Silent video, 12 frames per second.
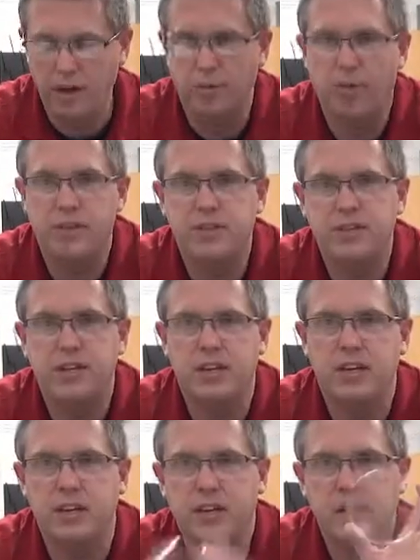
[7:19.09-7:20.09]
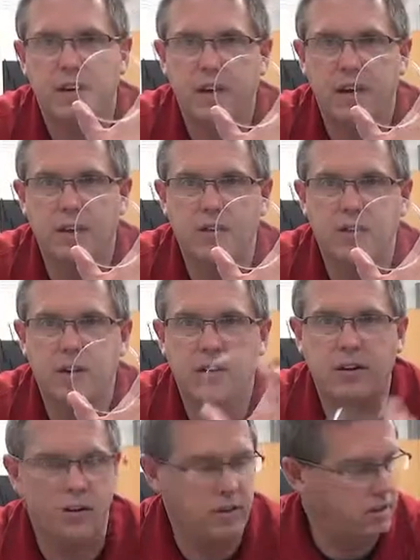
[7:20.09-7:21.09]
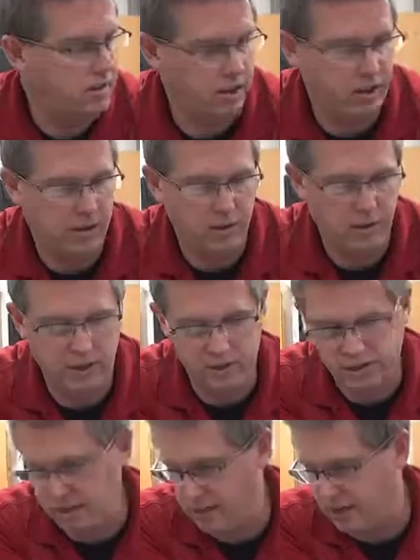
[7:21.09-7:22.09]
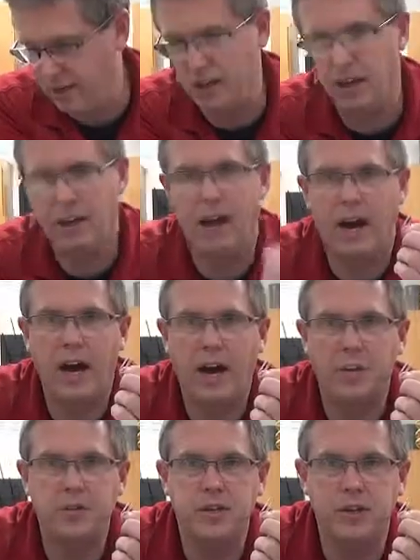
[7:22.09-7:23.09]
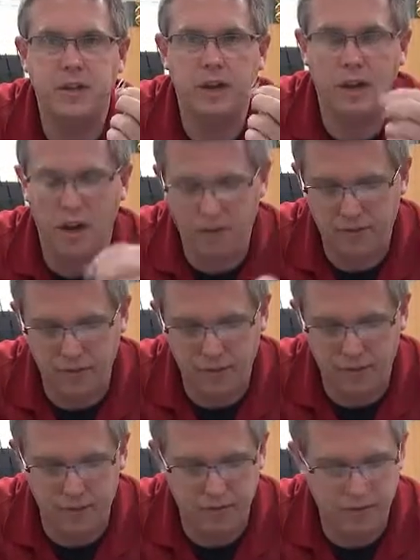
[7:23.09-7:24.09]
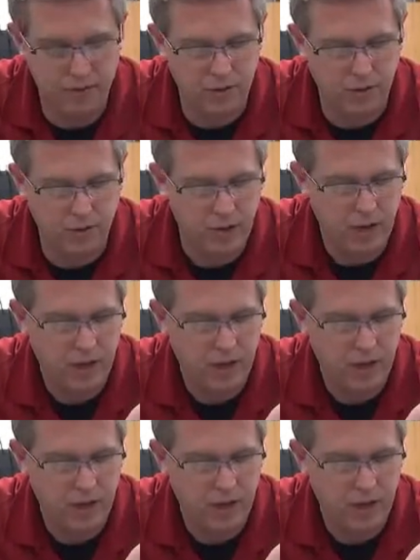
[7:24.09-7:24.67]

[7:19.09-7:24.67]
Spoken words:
we see a circle and we see an object in our field of view,